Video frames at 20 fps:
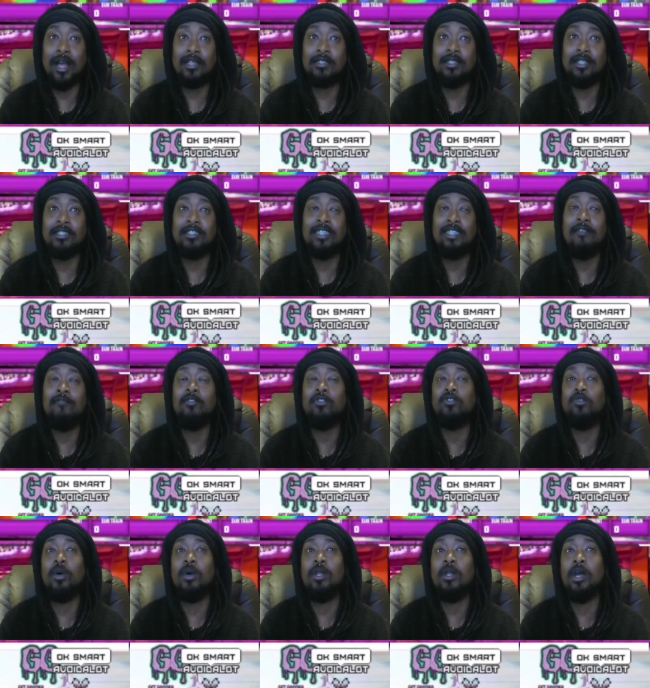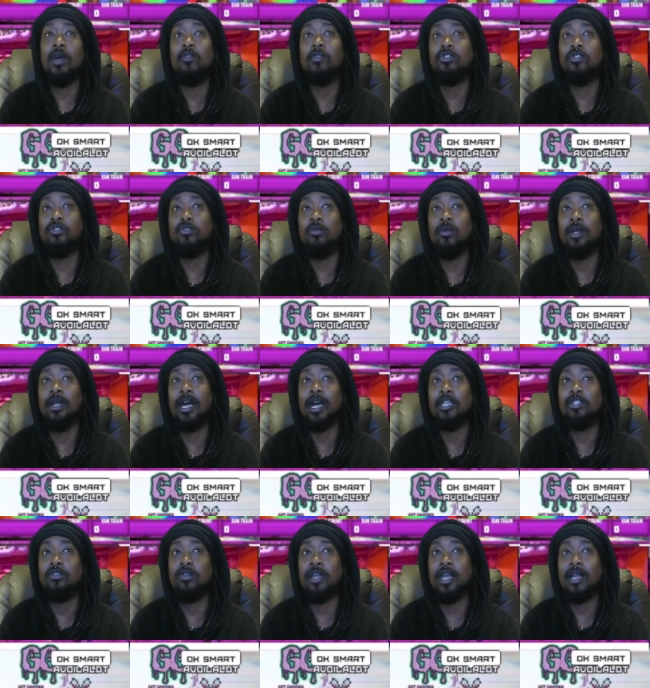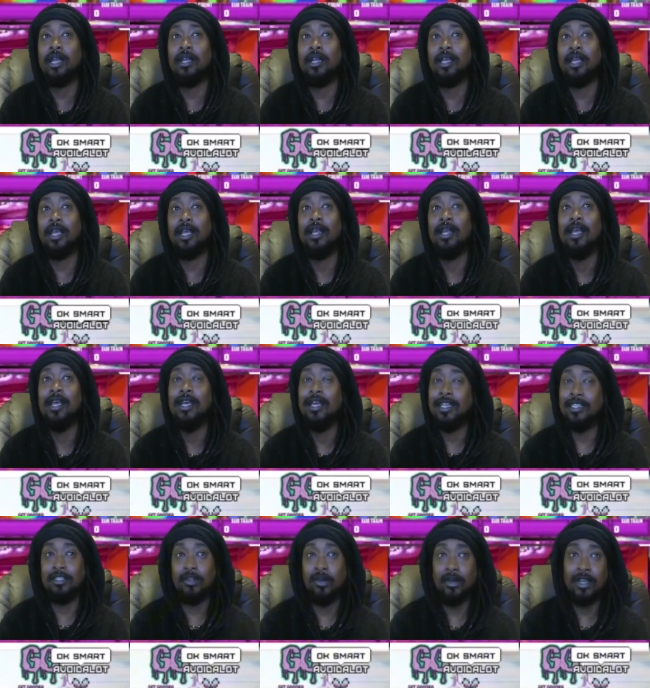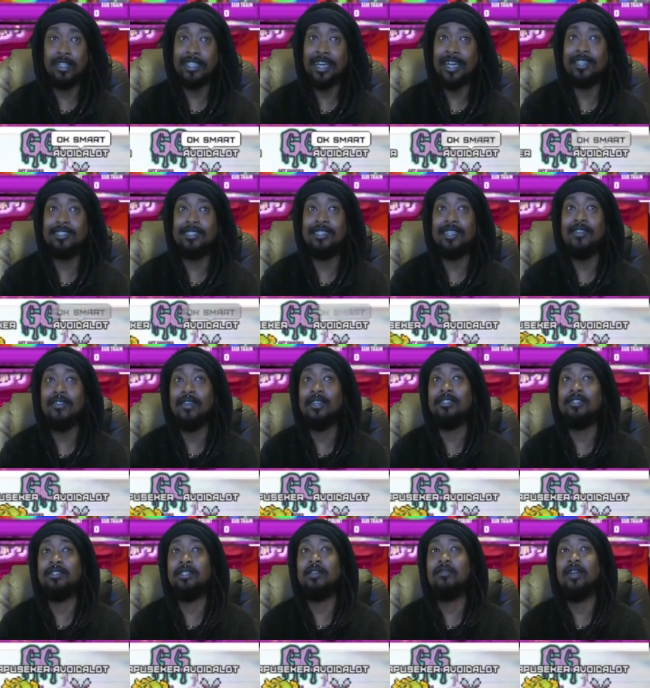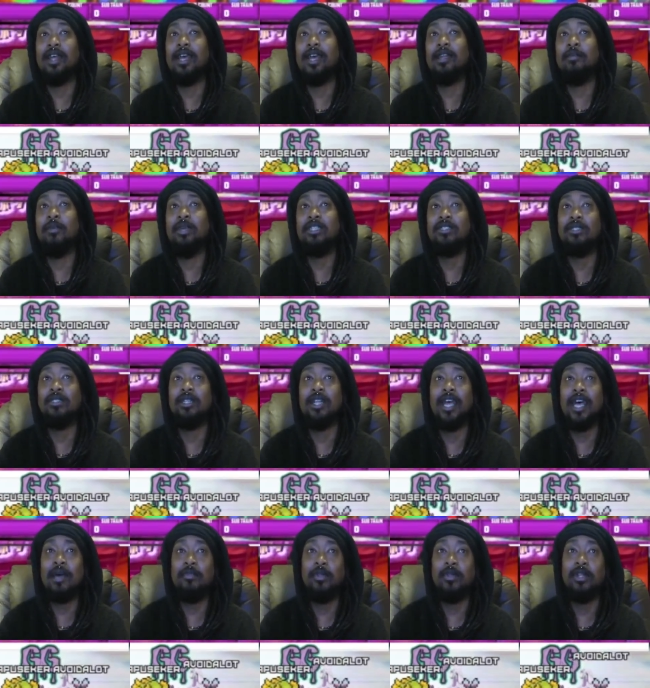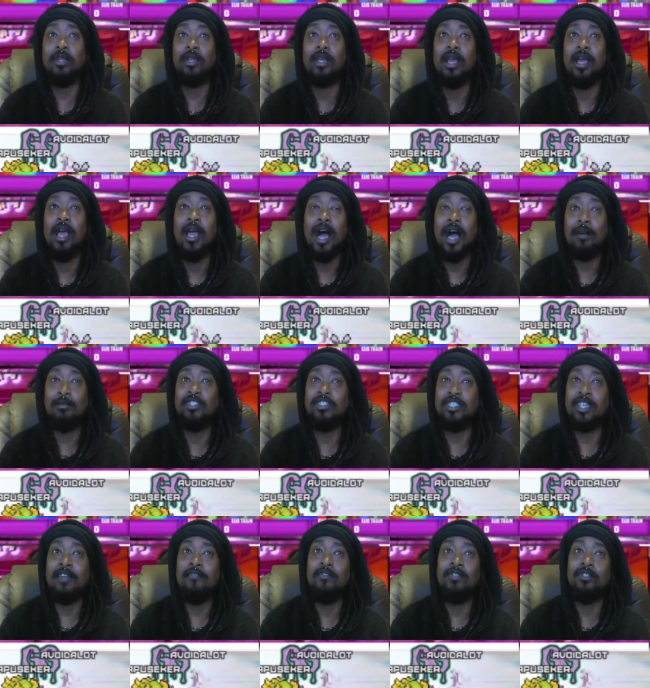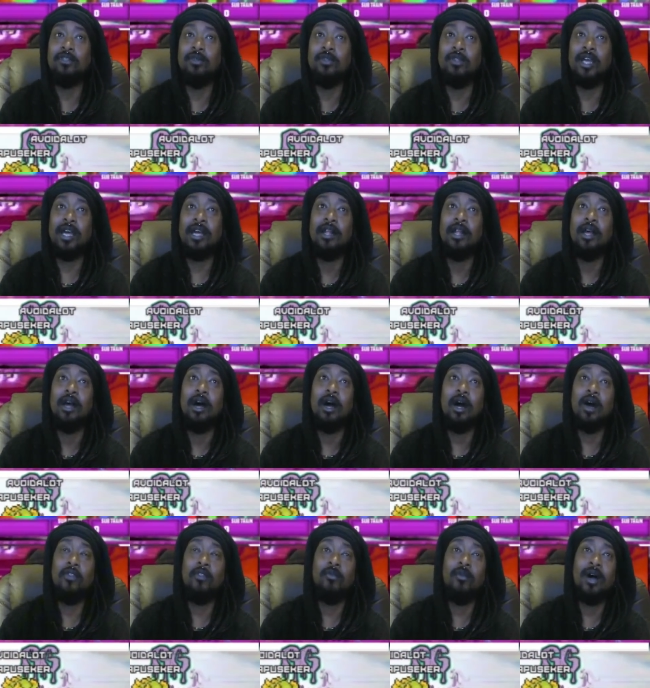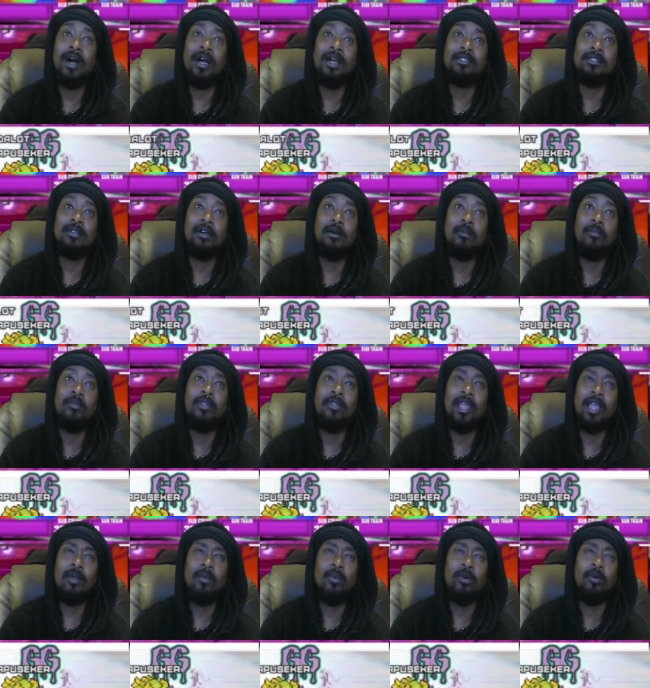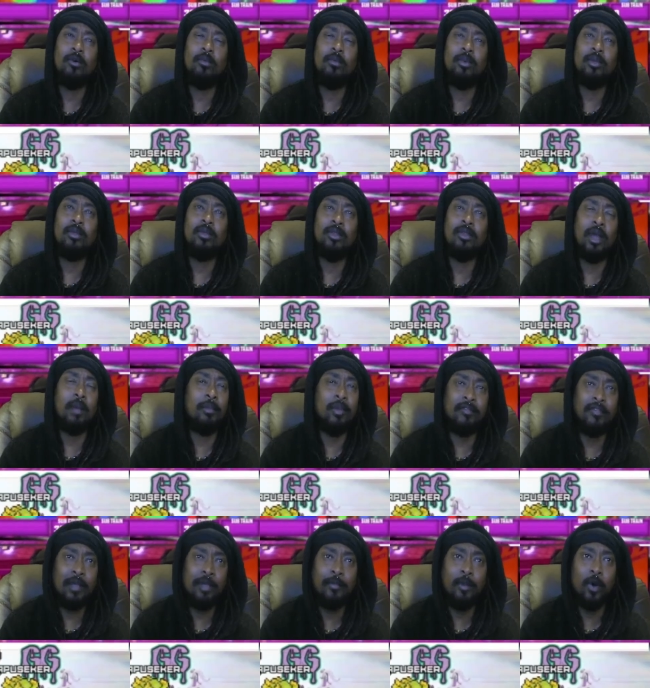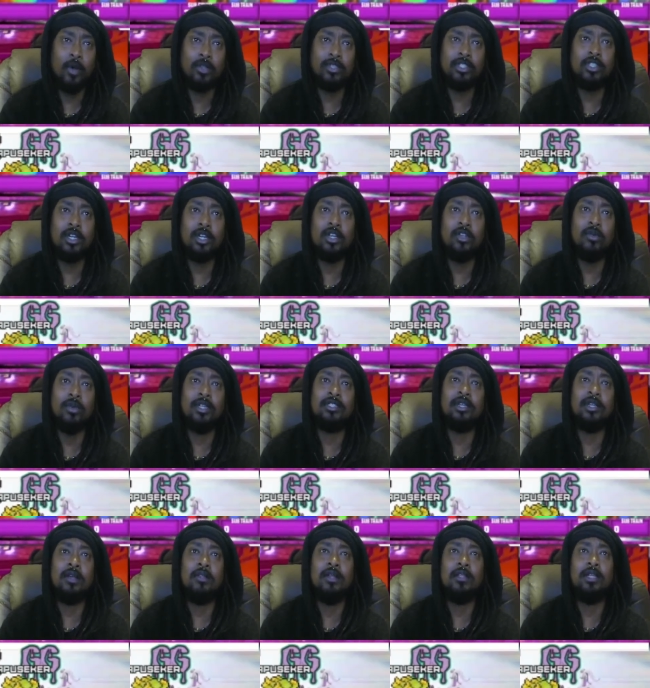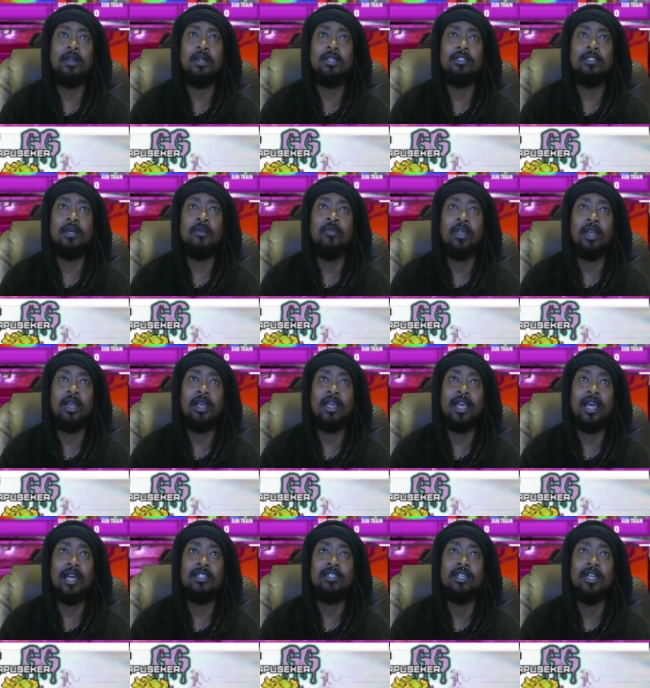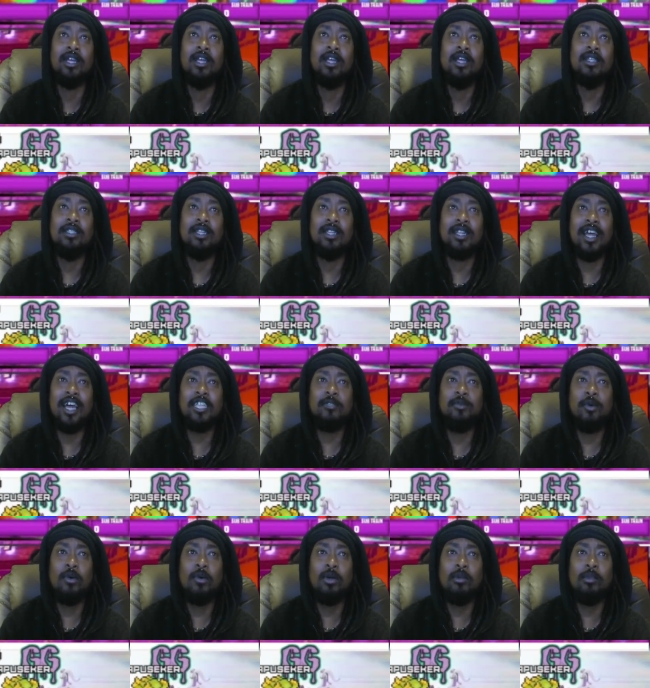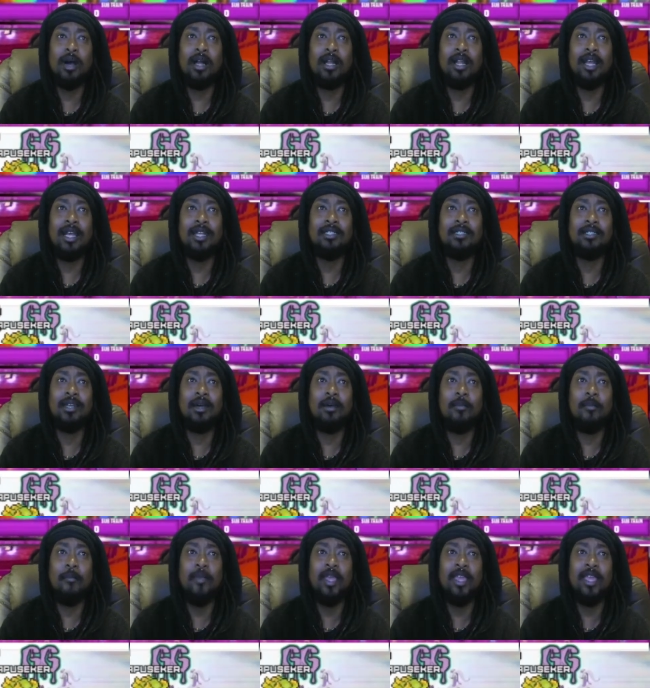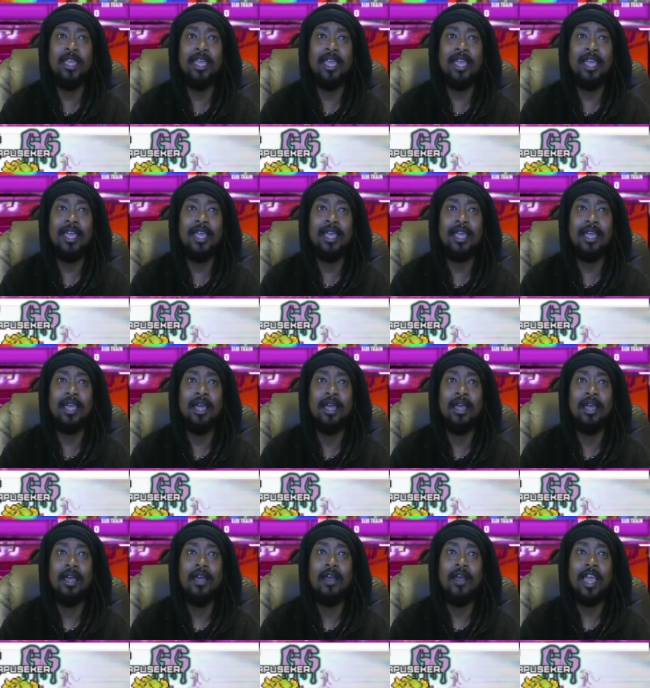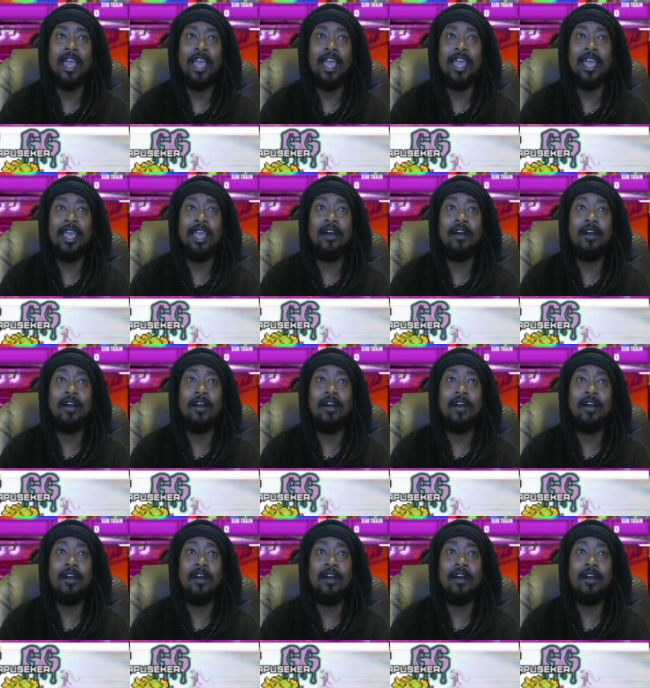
safe to do another two in Hydro Cannon again. As long as I see the incinerate animation happening, I'm safe to do that. Otherwise, they will be. I mean, if they pause a turn, you can tell that they're attempting a catch. The last Pokemon ends up being a